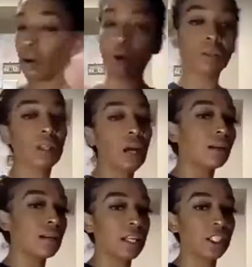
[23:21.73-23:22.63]
Old car,
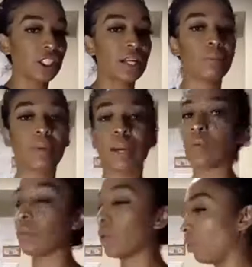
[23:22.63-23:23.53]
not as shiny, but I
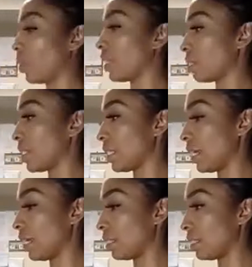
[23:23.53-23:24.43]
really, really want this
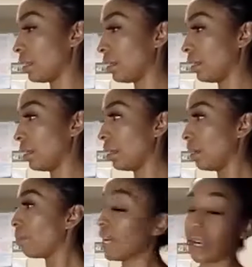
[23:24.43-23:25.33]
Mercedes.
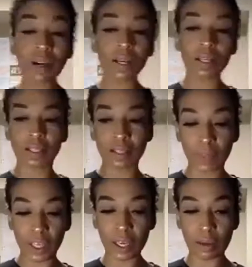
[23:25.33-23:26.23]
But here it is,
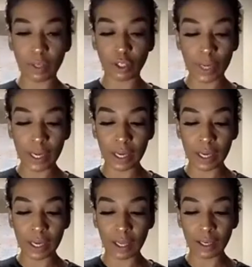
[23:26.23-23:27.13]
something in
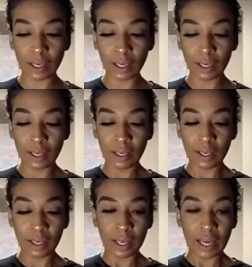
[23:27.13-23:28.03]
between,
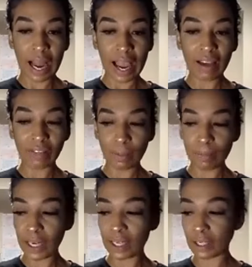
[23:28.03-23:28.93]
and I have the
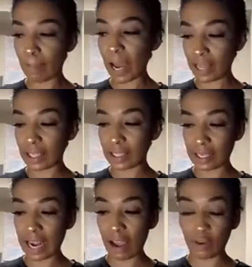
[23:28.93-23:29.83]
money to buy this
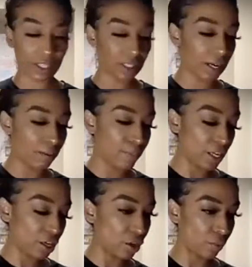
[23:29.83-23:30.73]
now, and it's going to be
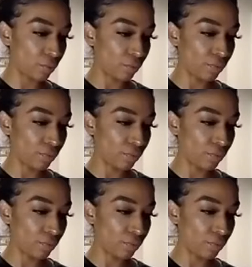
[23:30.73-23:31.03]
new.